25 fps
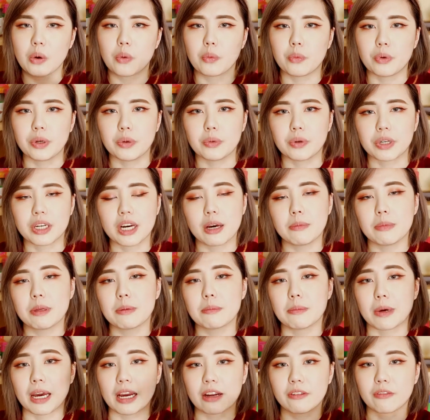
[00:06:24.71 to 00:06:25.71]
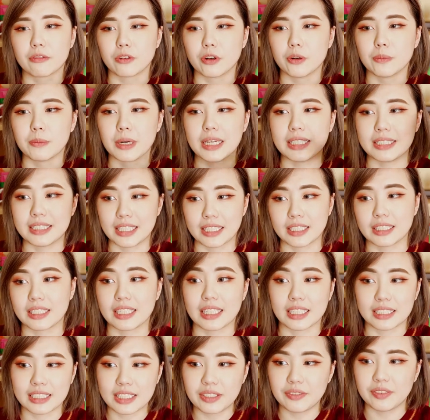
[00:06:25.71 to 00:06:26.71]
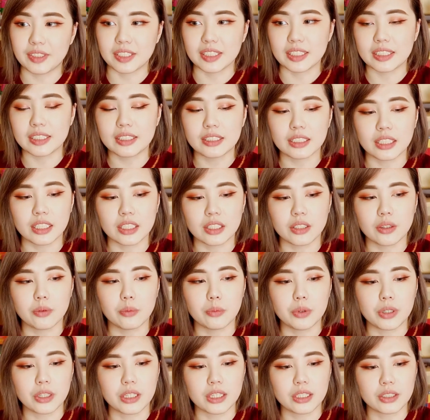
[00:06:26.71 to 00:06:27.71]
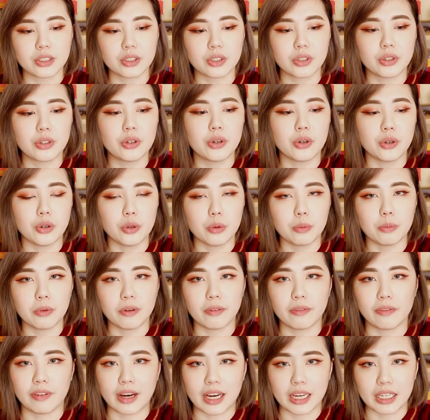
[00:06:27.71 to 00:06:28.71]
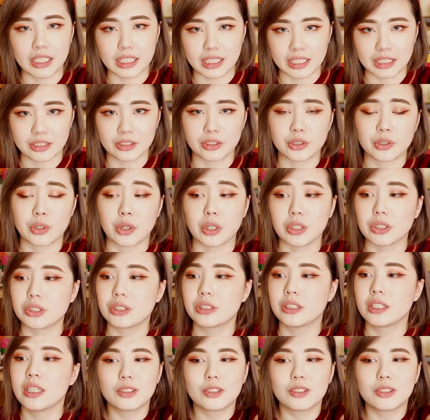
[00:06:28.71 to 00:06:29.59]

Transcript: we were coming back from our daily activities, and then we're gonna go home via King's Cross.